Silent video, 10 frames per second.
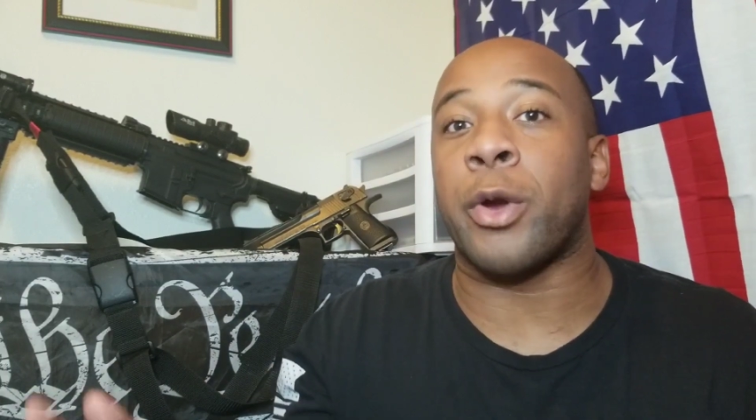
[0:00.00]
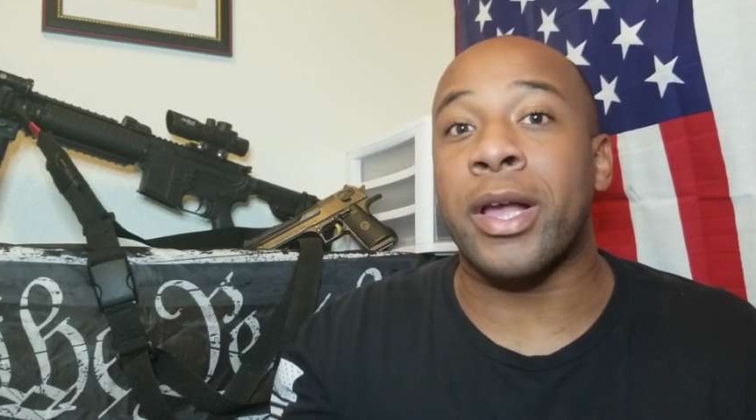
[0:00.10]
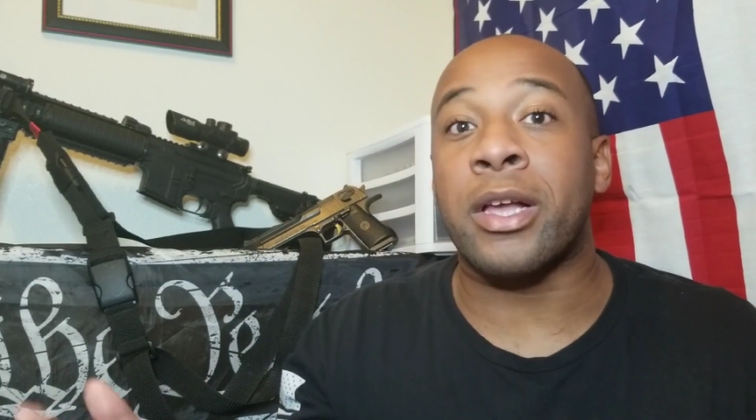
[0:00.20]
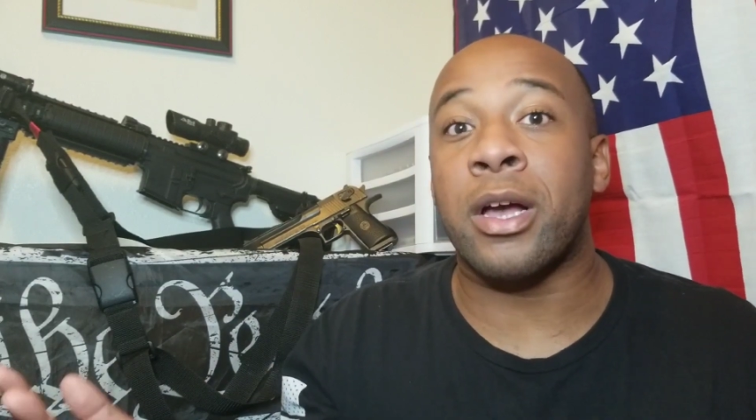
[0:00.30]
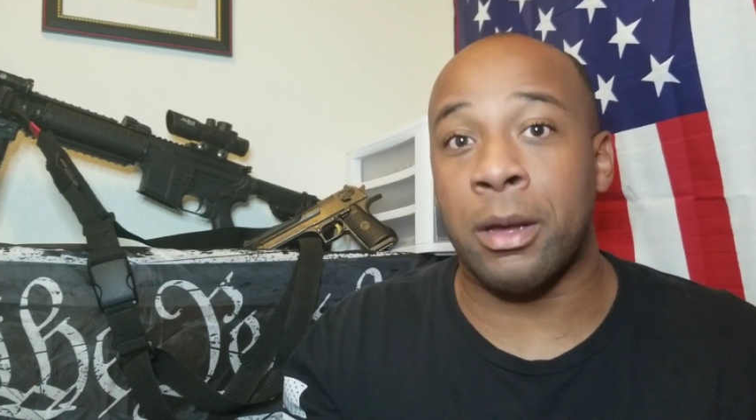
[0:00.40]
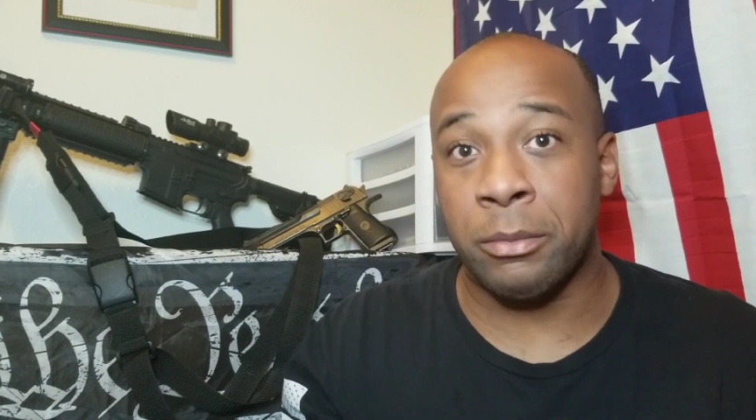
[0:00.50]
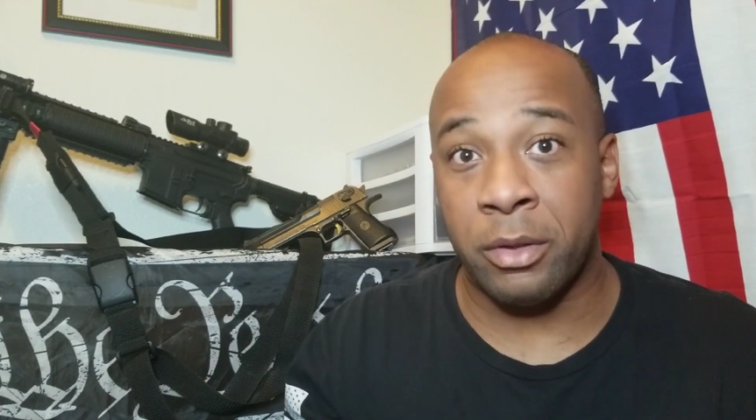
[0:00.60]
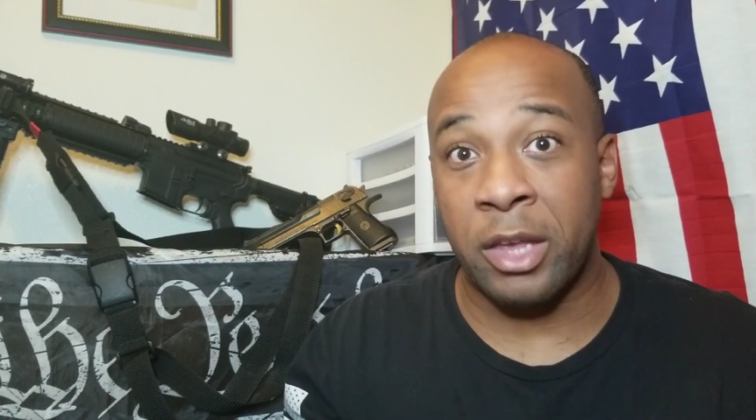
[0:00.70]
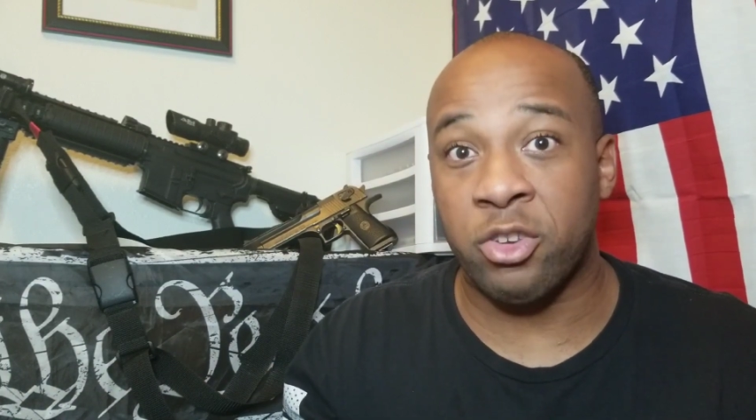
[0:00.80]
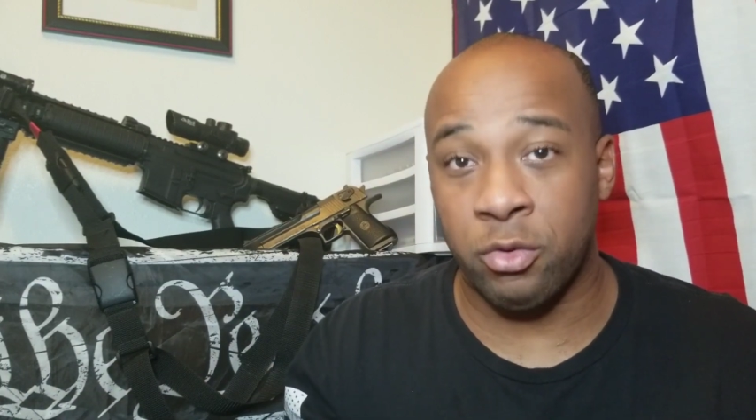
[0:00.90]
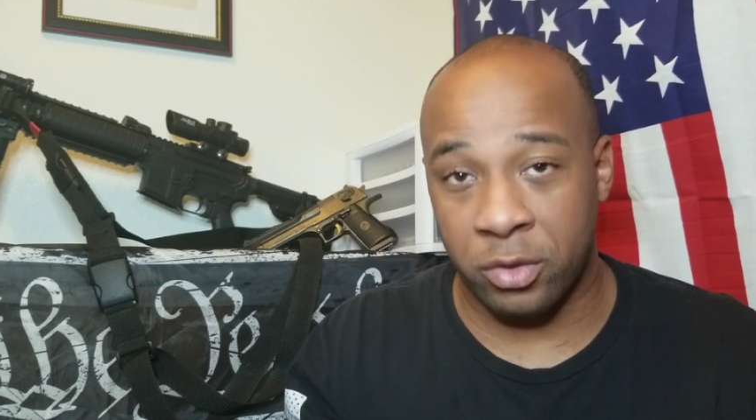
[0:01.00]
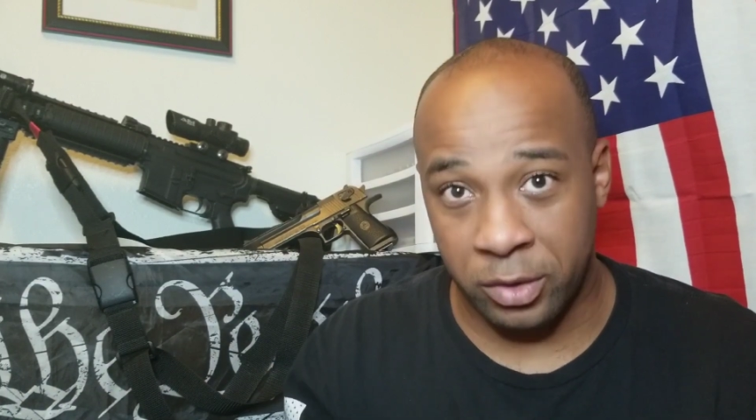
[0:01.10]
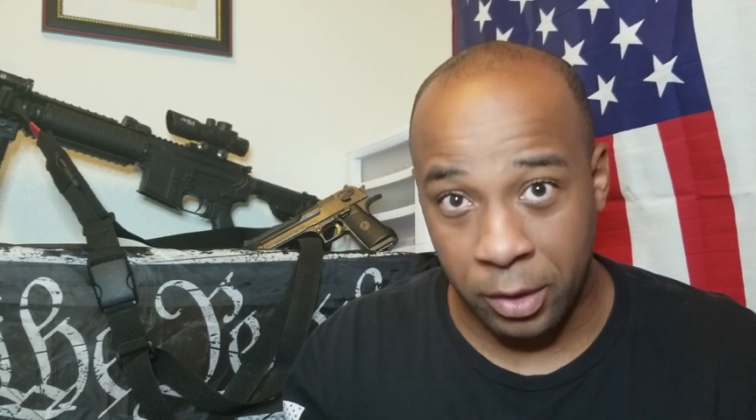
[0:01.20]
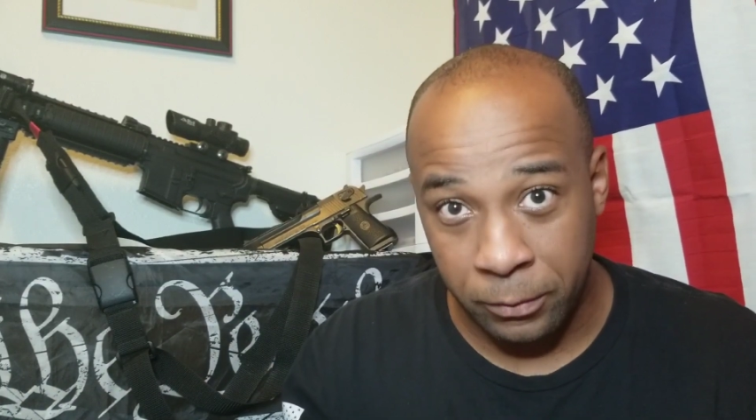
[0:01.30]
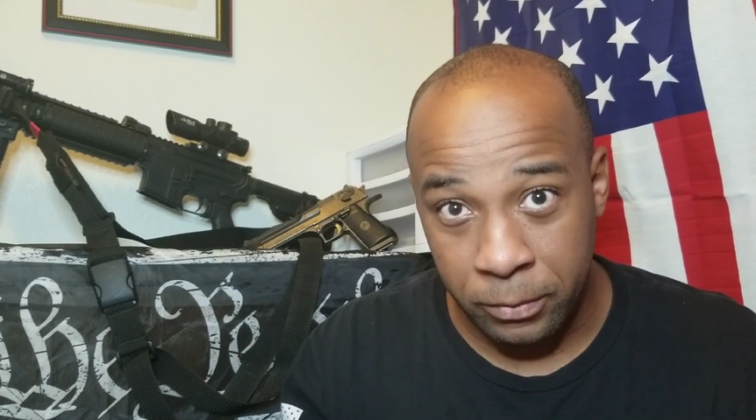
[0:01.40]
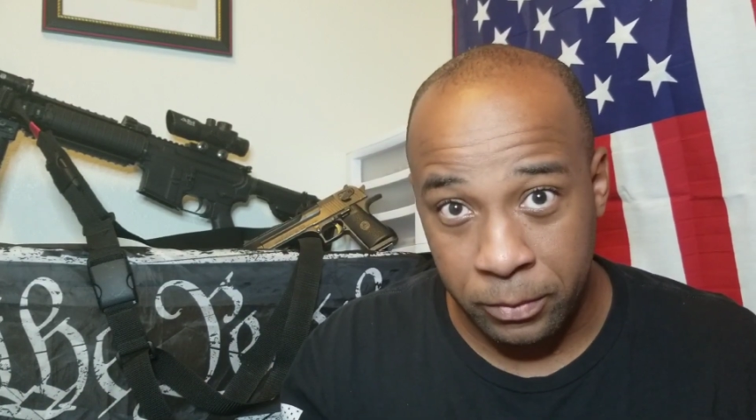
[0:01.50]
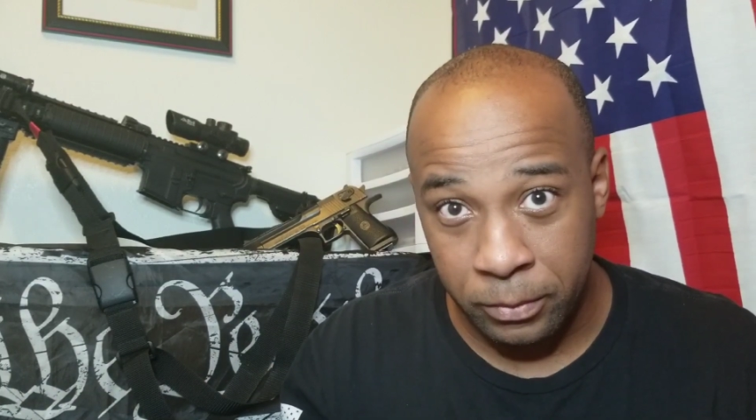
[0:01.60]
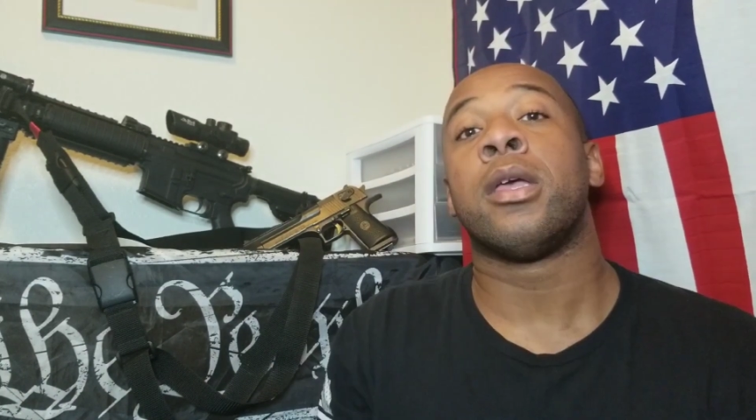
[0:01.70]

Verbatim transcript: threat comes and shows itself.